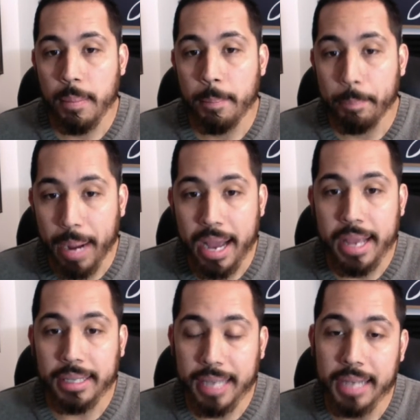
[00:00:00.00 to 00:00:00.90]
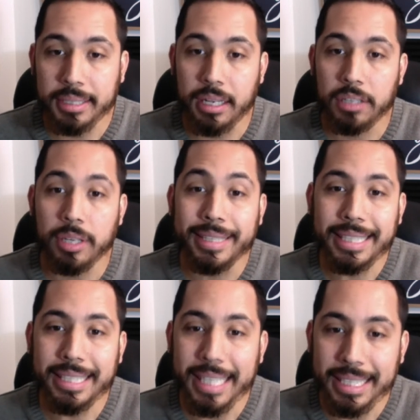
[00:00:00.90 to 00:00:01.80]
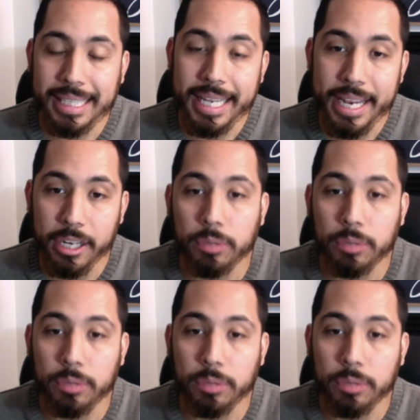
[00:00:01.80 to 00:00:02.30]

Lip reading: buying a Tesla. So in 6 years,